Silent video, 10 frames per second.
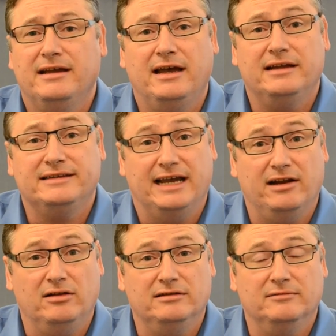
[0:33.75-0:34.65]
uh,
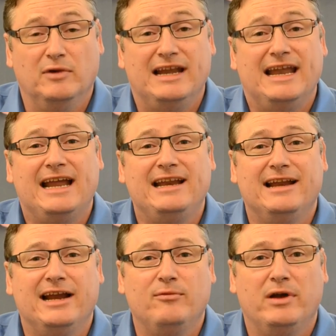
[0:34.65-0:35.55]
titled When Nanny
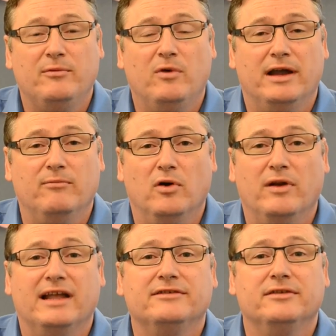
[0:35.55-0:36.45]
911
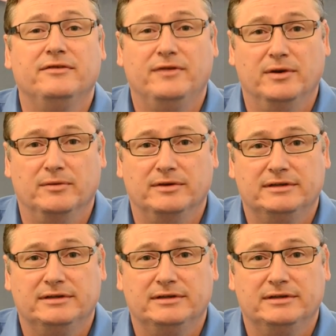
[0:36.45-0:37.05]
Won't Answer the Phone.